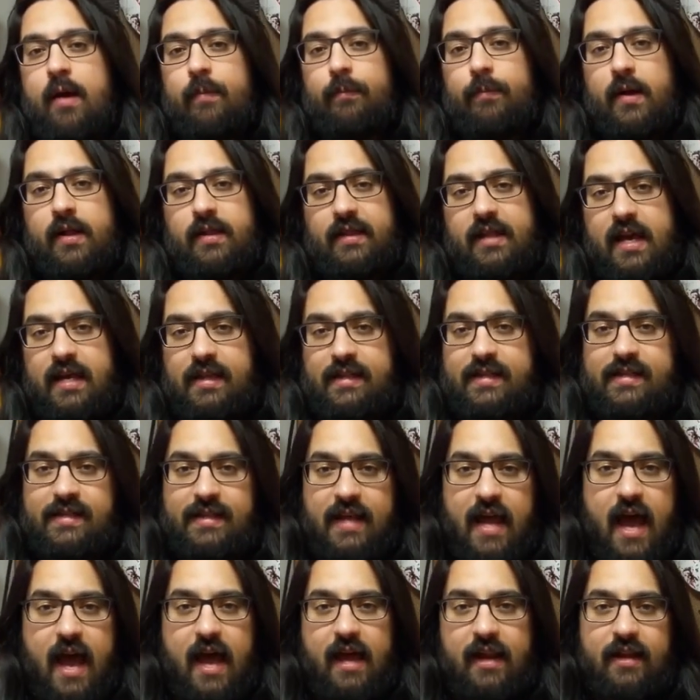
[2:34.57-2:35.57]
but they
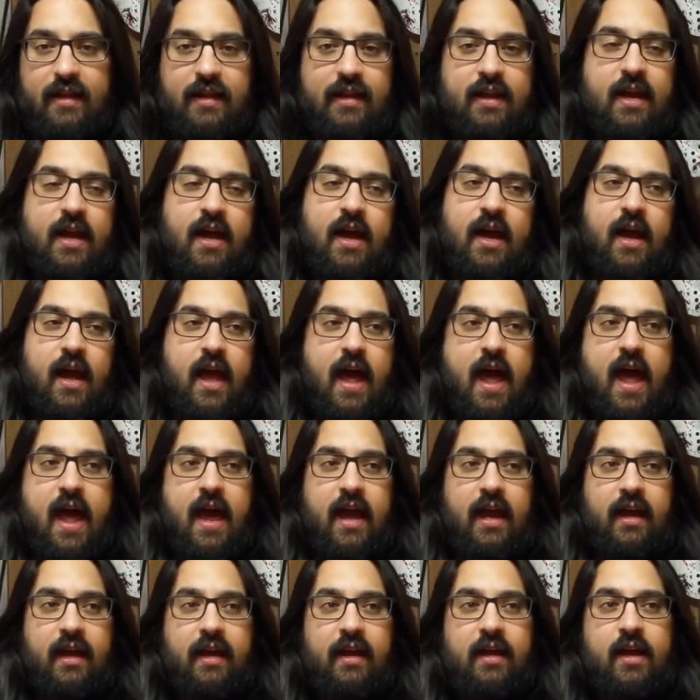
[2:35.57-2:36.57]
said
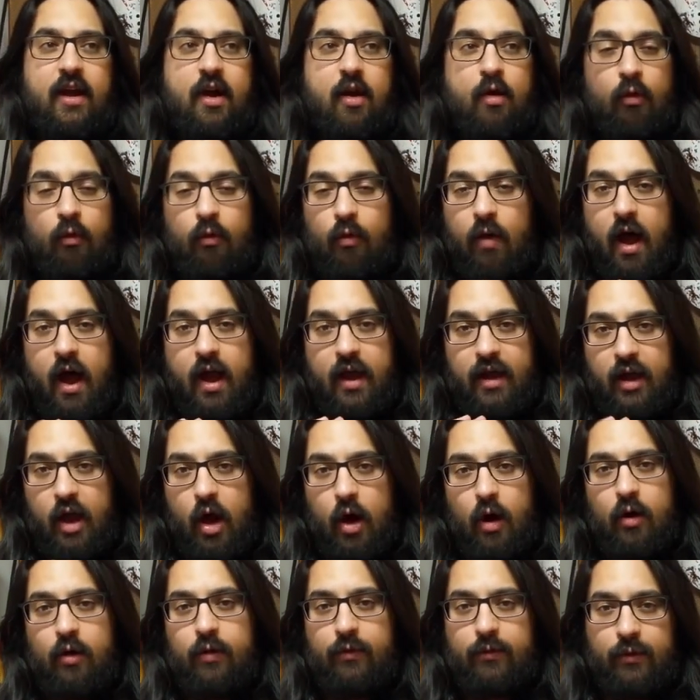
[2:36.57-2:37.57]
a
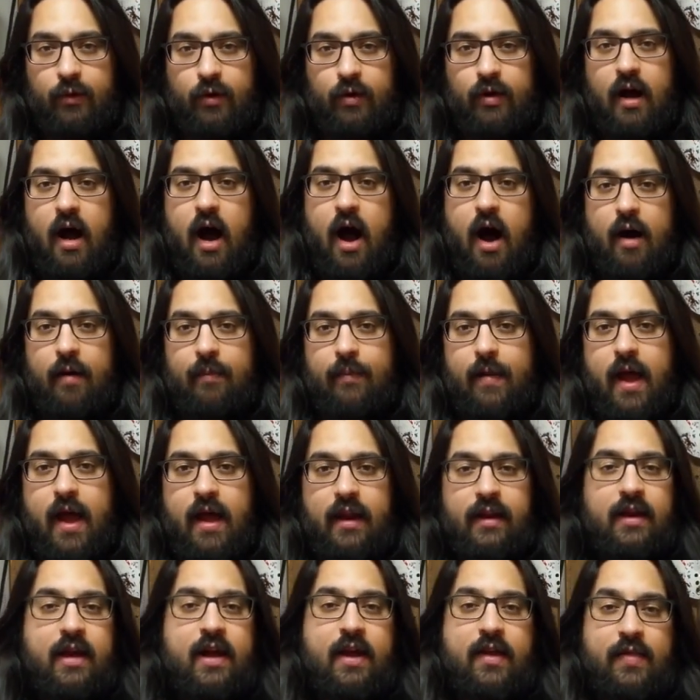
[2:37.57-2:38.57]
hurtful
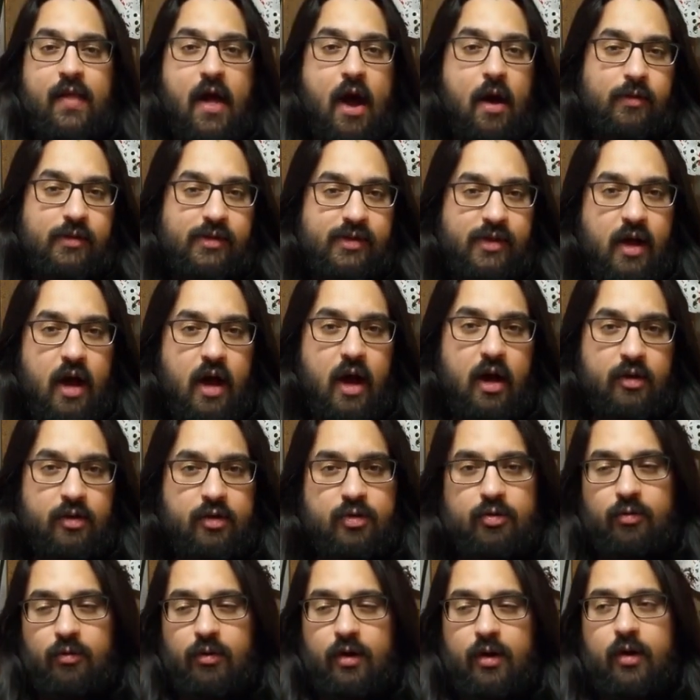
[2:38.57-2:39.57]
comment that was
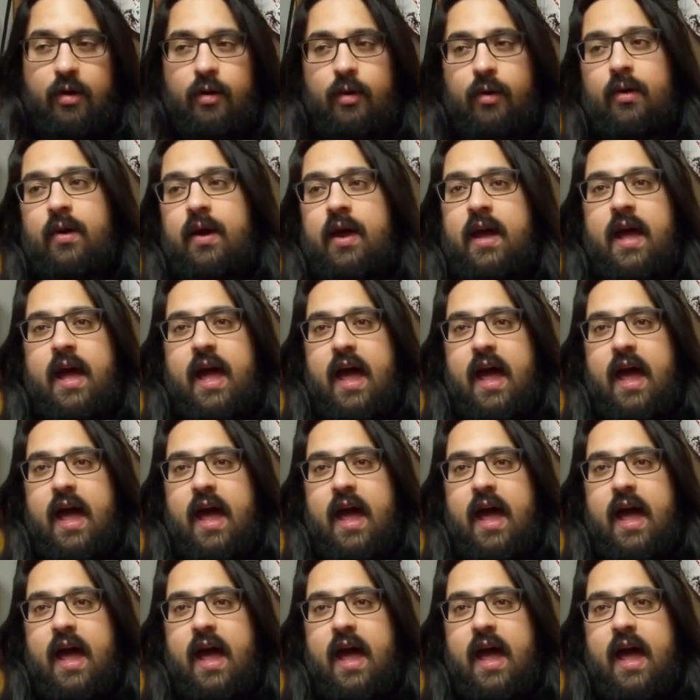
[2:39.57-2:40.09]
untrue,